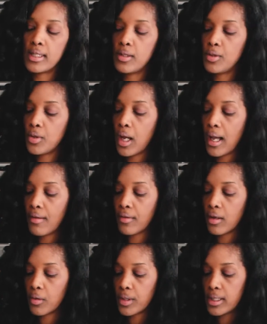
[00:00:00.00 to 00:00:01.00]
you have
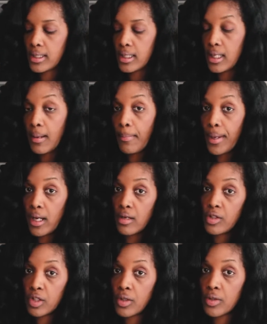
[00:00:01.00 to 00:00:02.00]
already pear
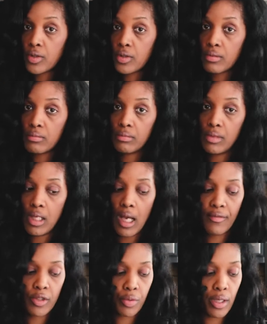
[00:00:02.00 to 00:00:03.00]
sauce. You
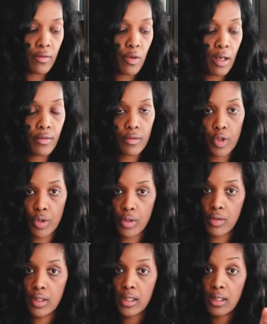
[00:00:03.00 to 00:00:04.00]
have 12 grams of
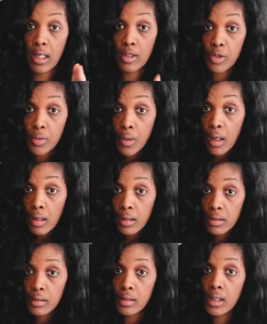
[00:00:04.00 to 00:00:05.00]
sugar. It's
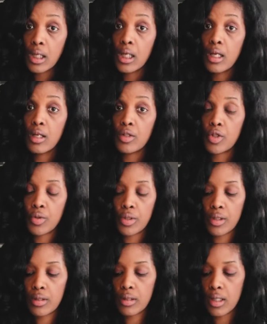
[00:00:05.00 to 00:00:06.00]
natural
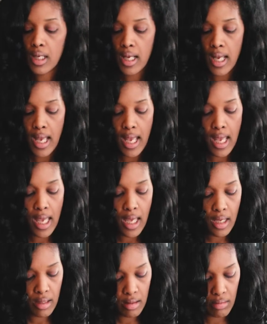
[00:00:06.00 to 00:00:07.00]
sugar.
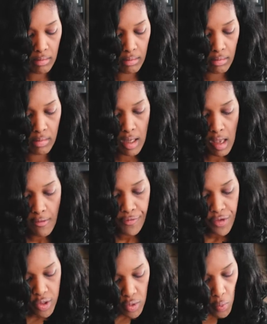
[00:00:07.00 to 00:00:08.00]
And if you